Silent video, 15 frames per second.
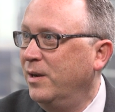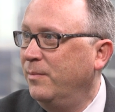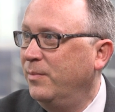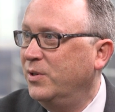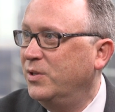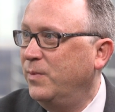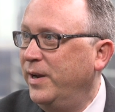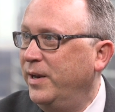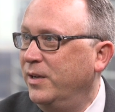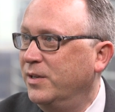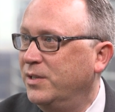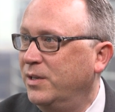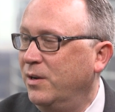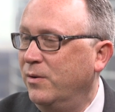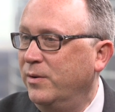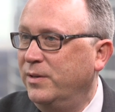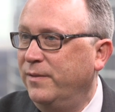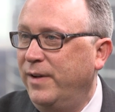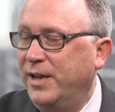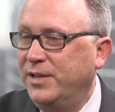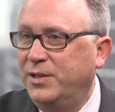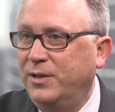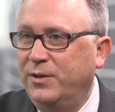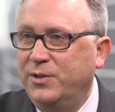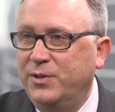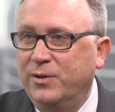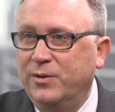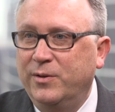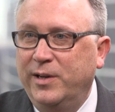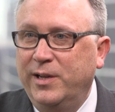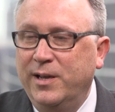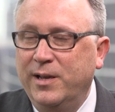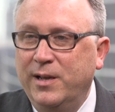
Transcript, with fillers: persuading us to go into vascular surgery.